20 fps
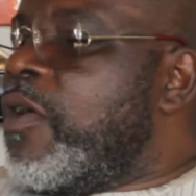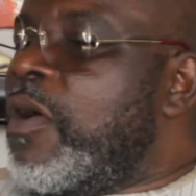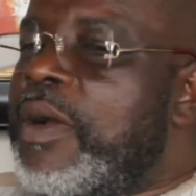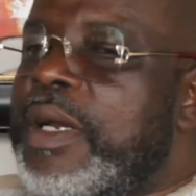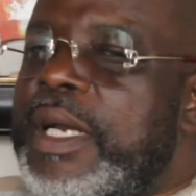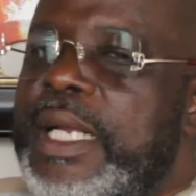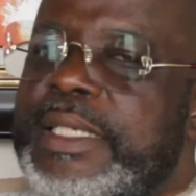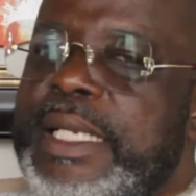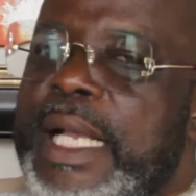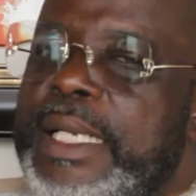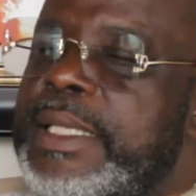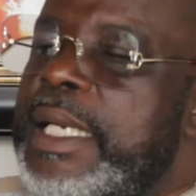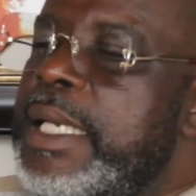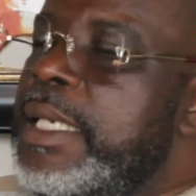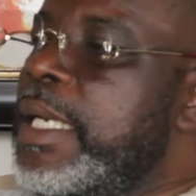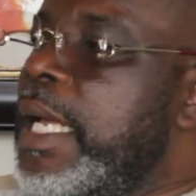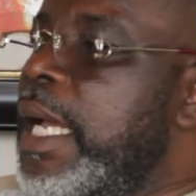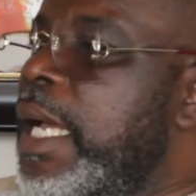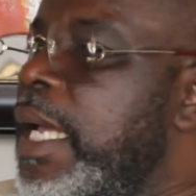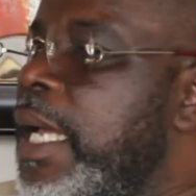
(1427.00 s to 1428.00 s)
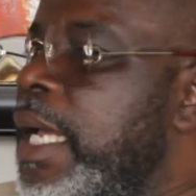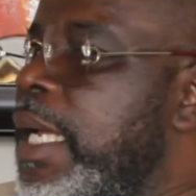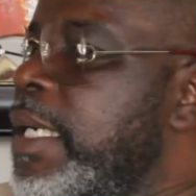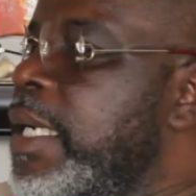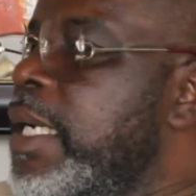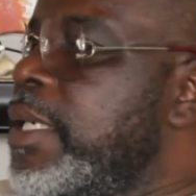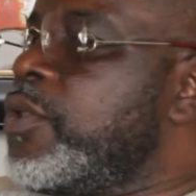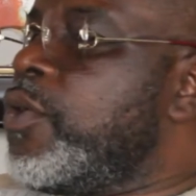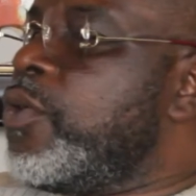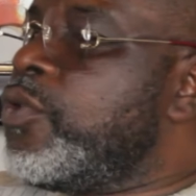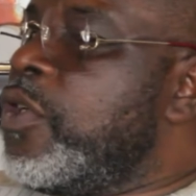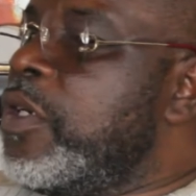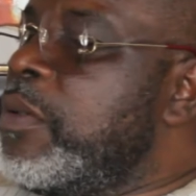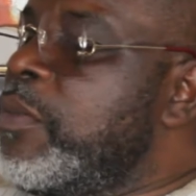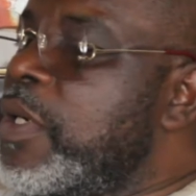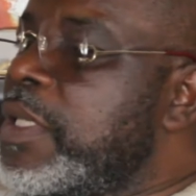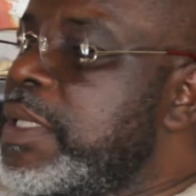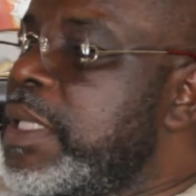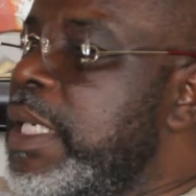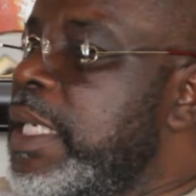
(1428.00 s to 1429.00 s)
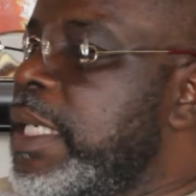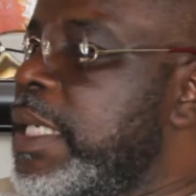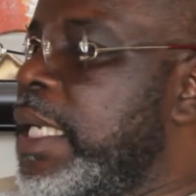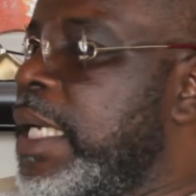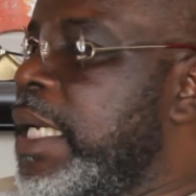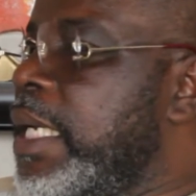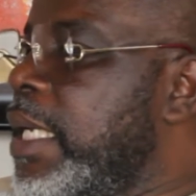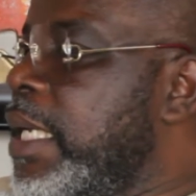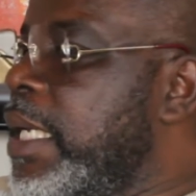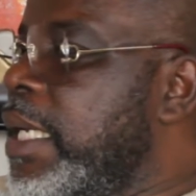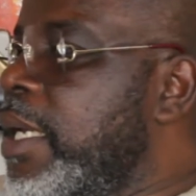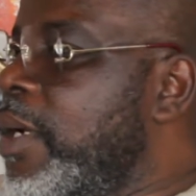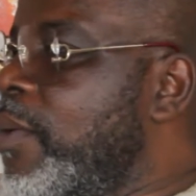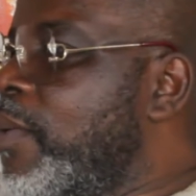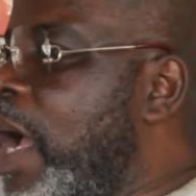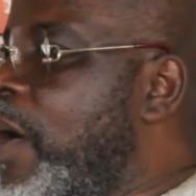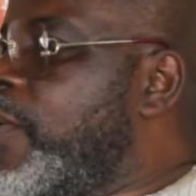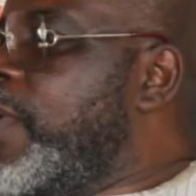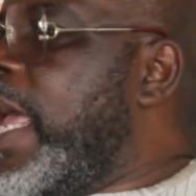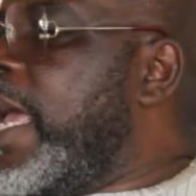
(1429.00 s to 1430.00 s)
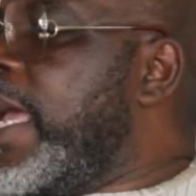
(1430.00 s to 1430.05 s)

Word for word: Congress agenda and there's autonomous league there, why would